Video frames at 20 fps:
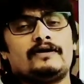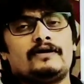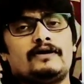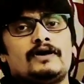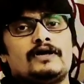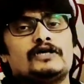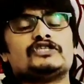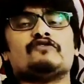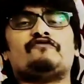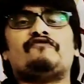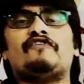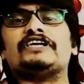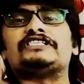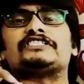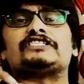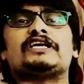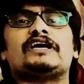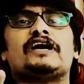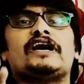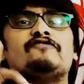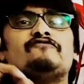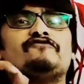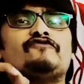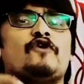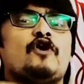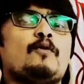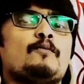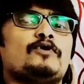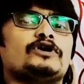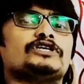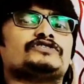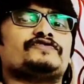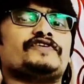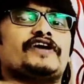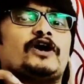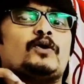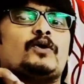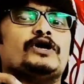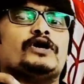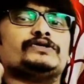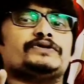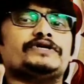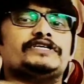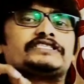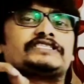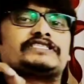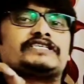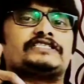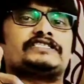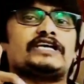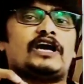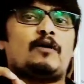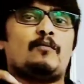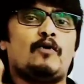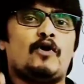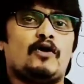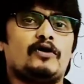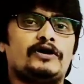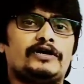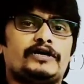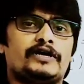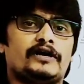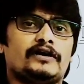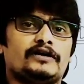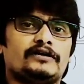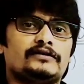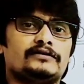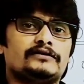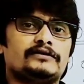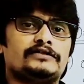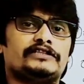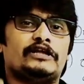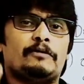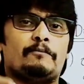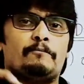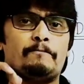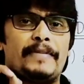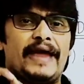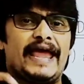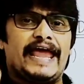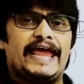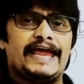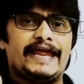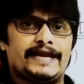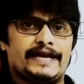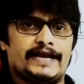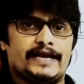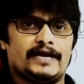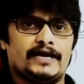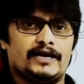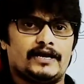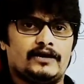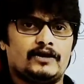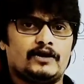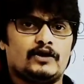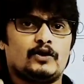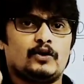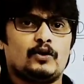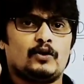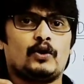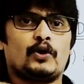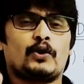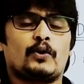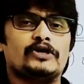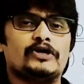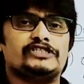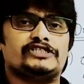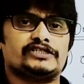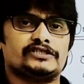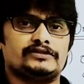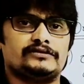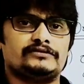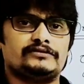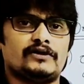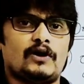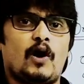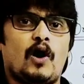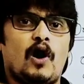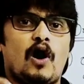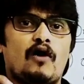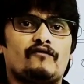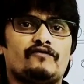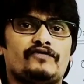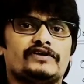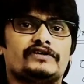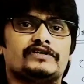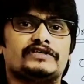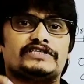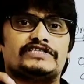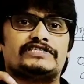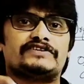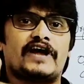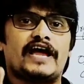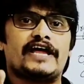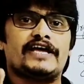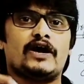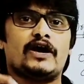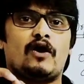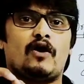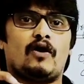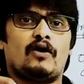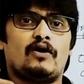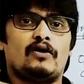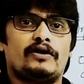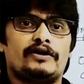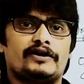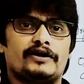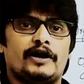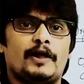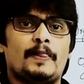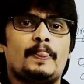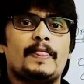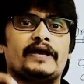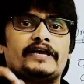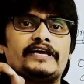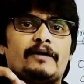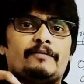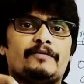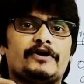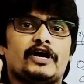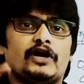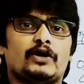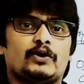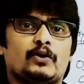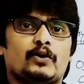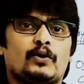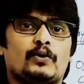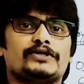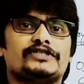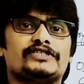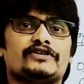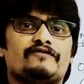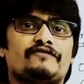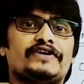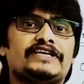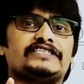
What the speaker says: So first and foremost, we are going to discuss about the main corrosion of the dry or chemical corrosion, which